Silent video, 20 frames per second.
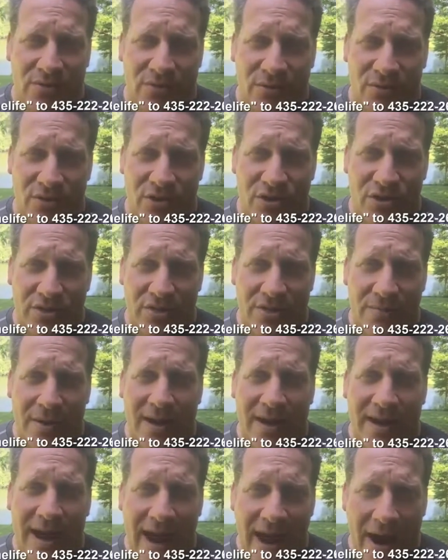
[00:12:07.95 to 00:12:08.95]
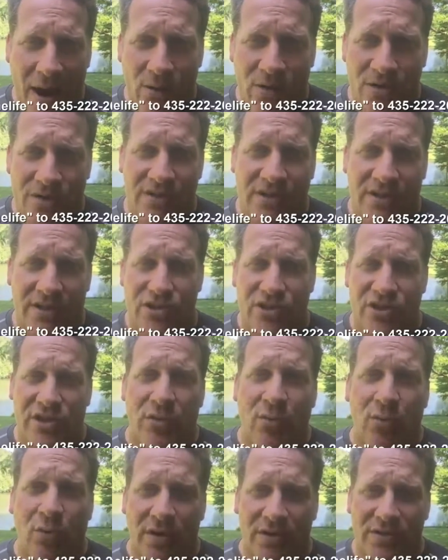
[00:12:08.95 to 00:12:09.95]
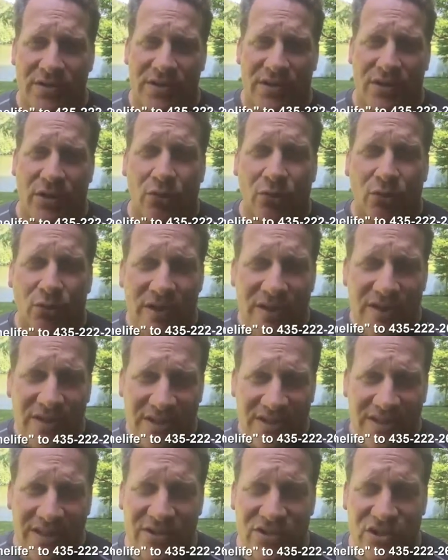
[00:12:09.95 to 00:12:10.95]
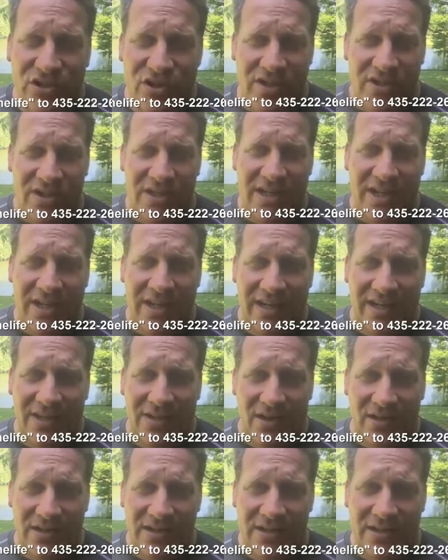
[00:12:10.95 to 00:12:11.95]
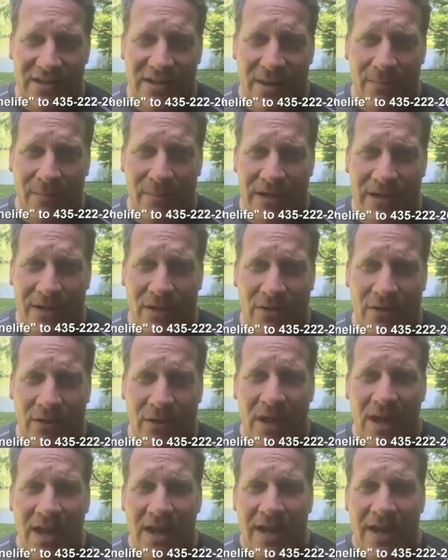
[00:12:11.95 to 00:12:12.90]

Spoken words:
Rusha and the amount of hours that she works and the risk that she's taking on as a company owner,